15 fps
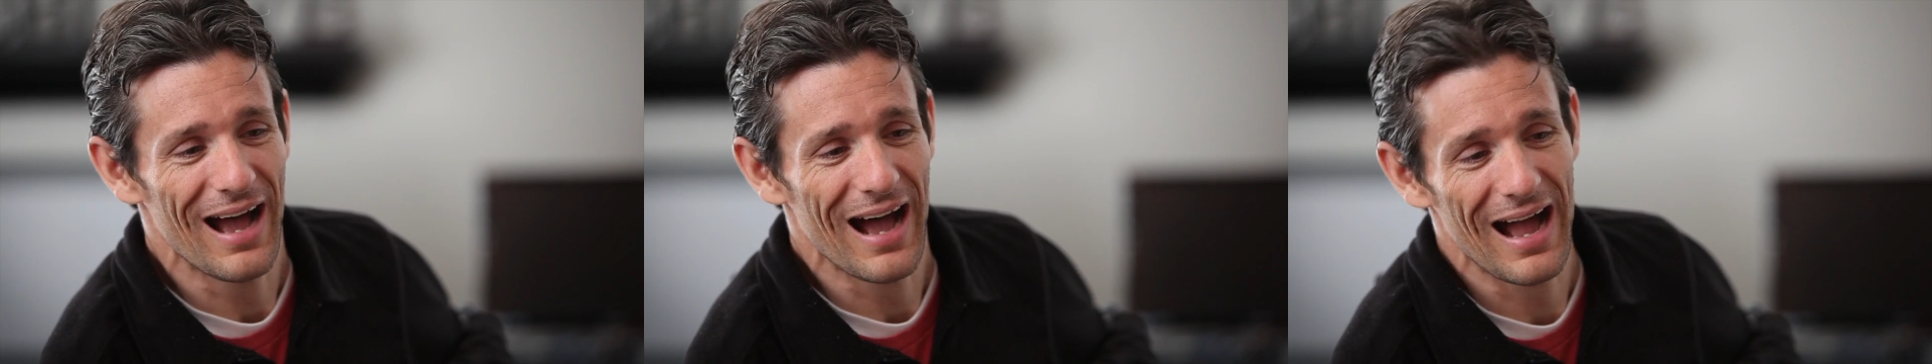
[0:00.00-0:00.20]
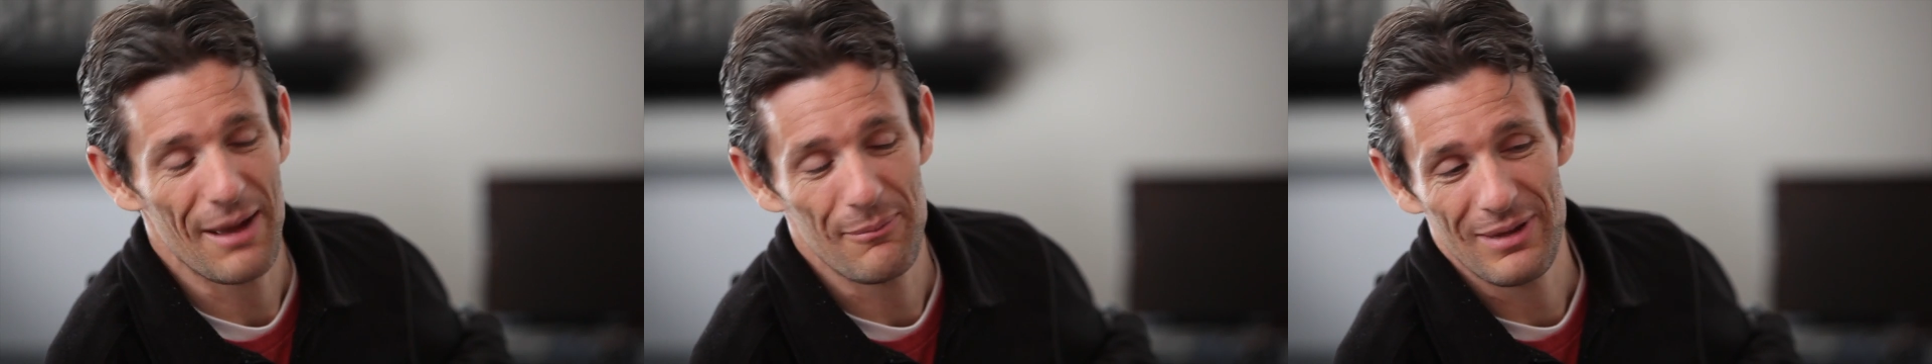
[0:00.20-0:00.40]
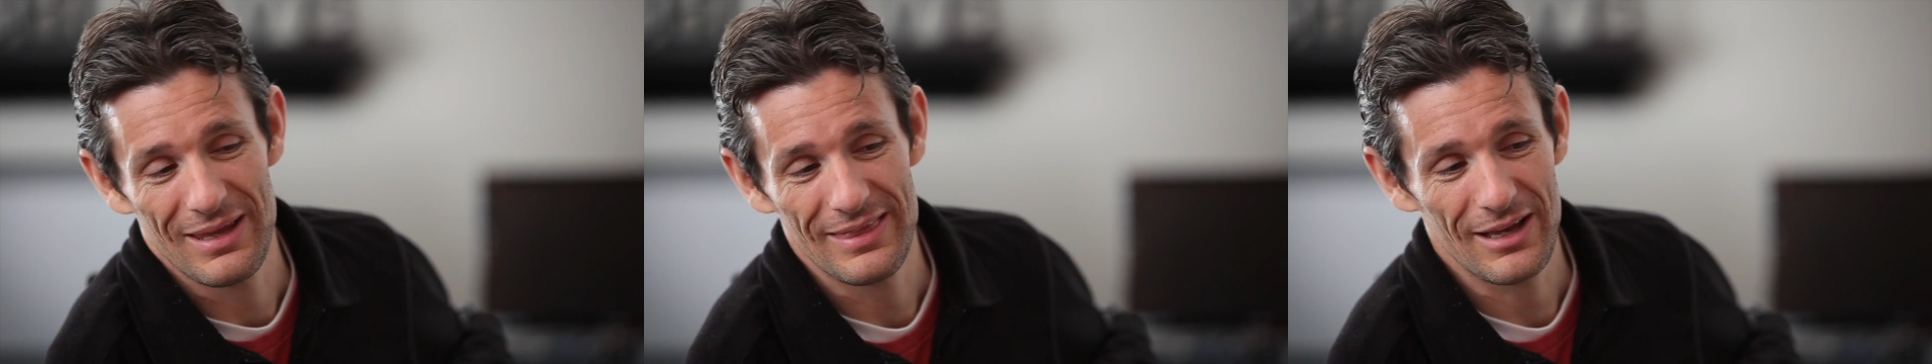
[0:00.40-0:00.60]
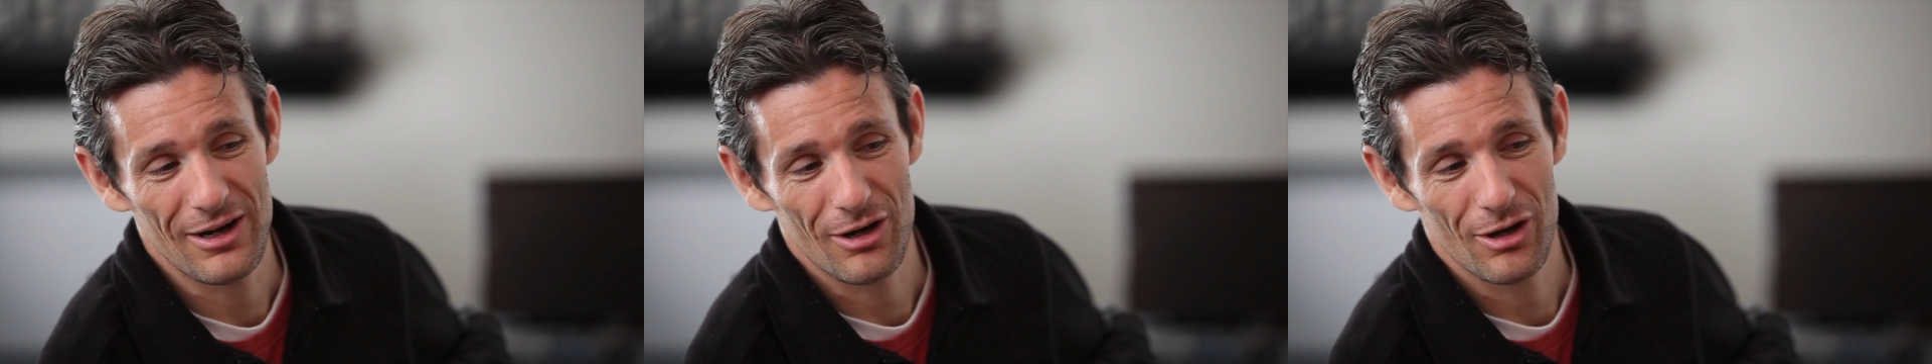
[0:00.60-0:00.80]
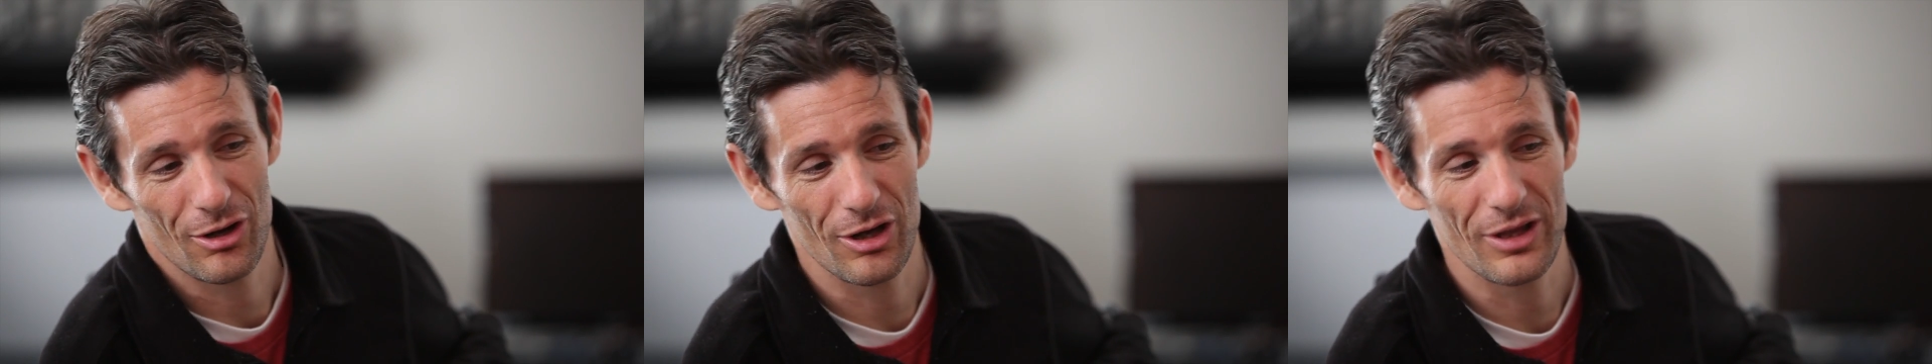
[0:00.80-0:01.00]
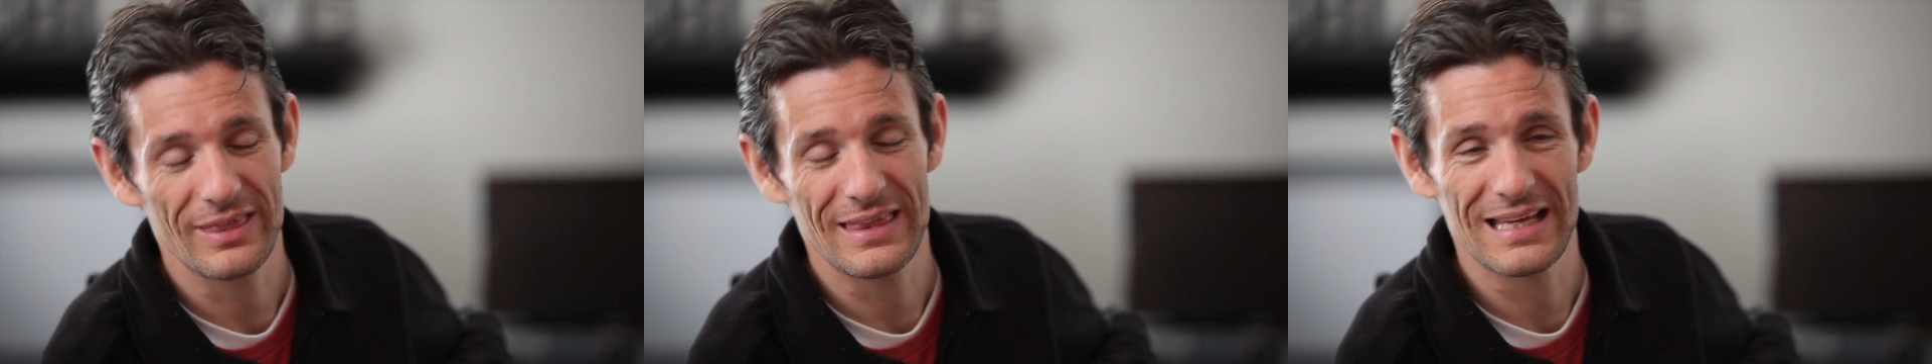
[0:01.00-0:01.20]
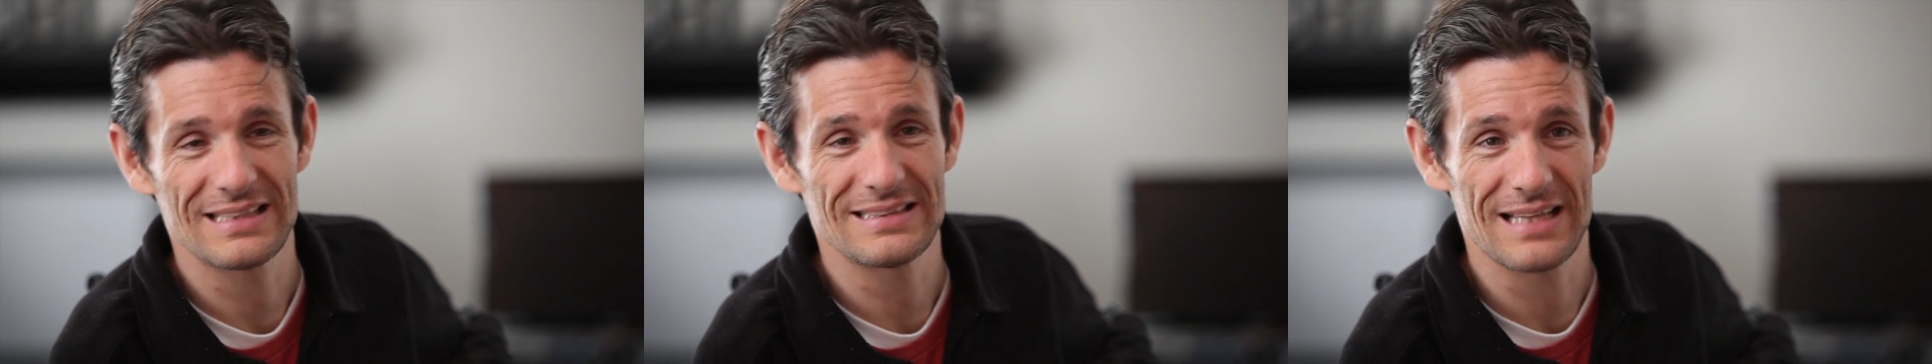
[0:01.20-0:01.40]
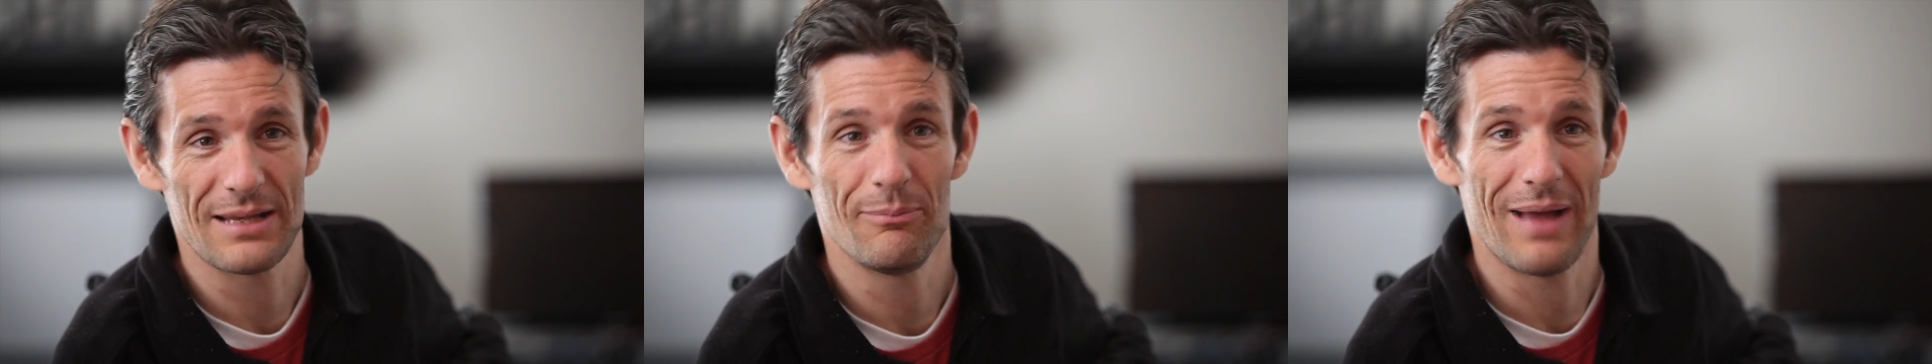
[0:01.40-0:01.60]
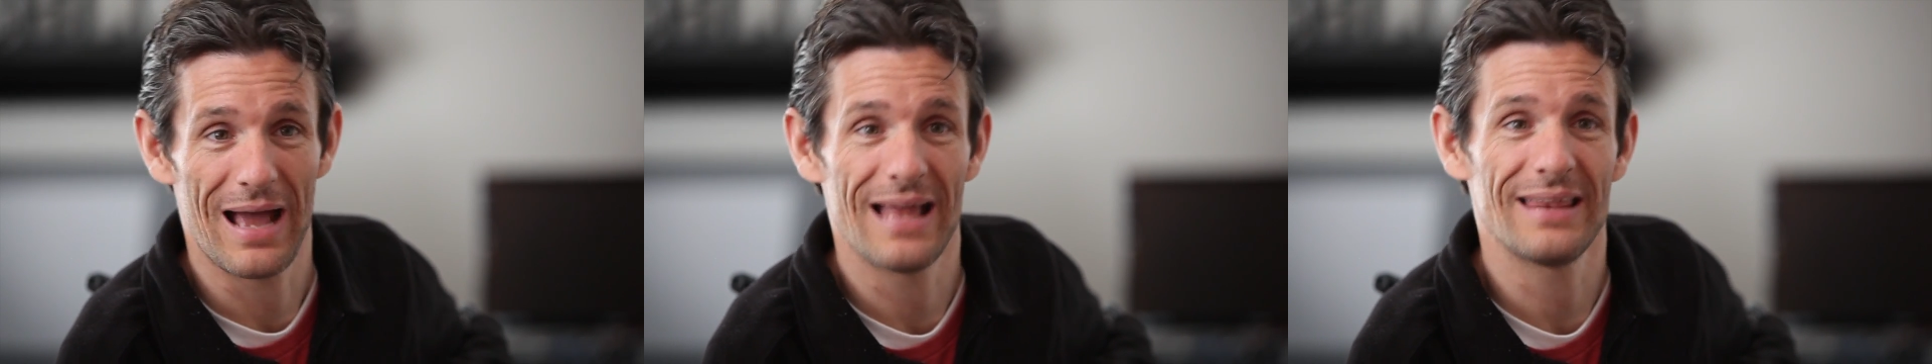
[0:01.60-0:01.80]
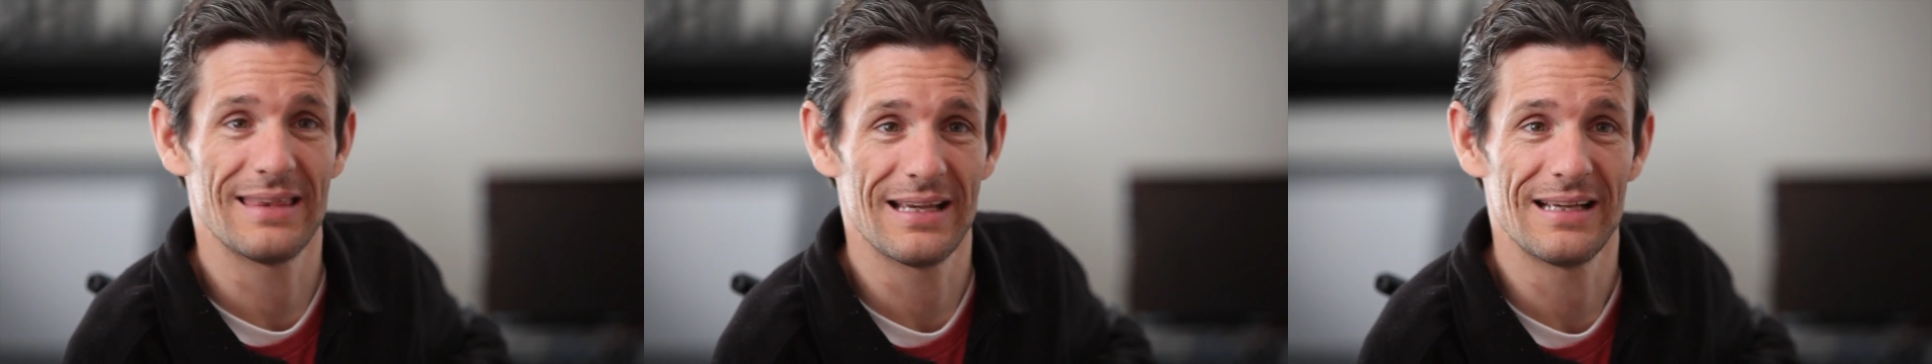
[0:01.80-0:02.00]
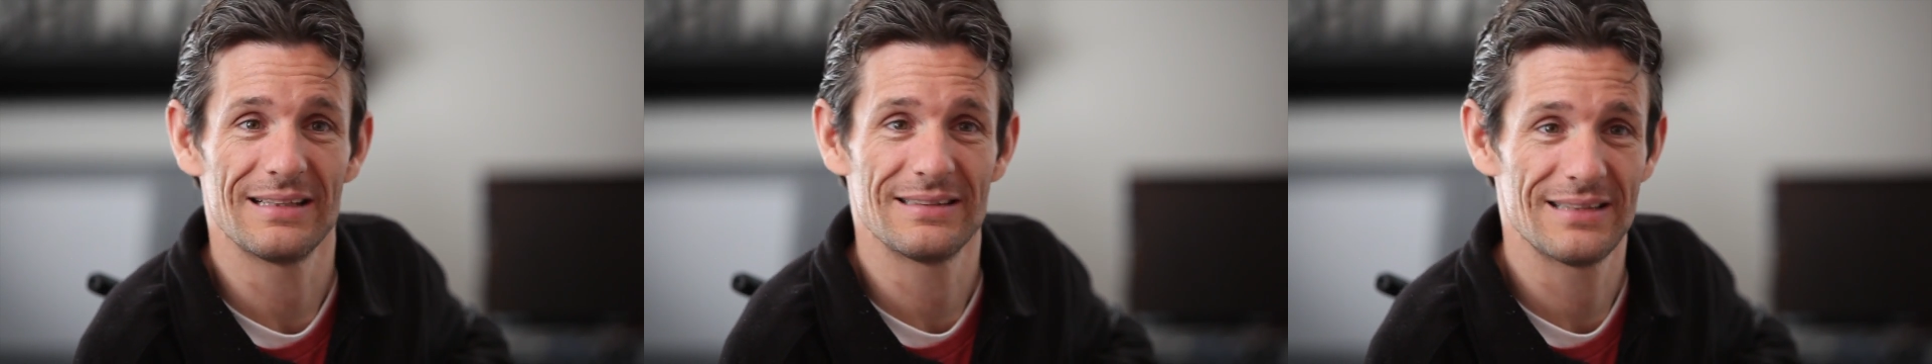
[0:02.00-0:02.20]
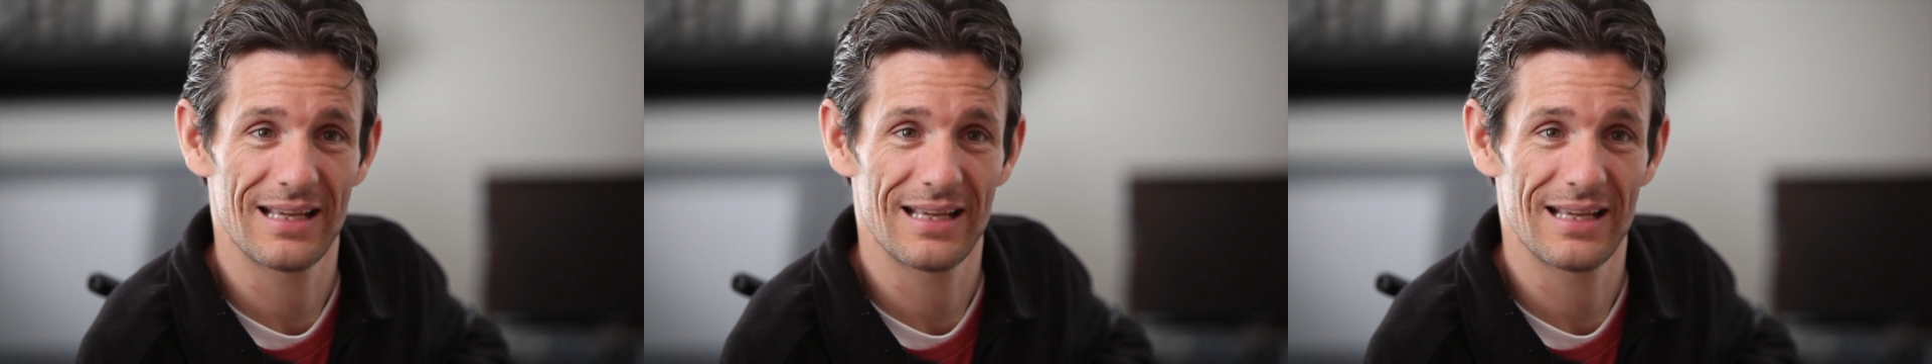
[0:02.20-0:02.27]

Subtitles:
I mean, there are good things and bad things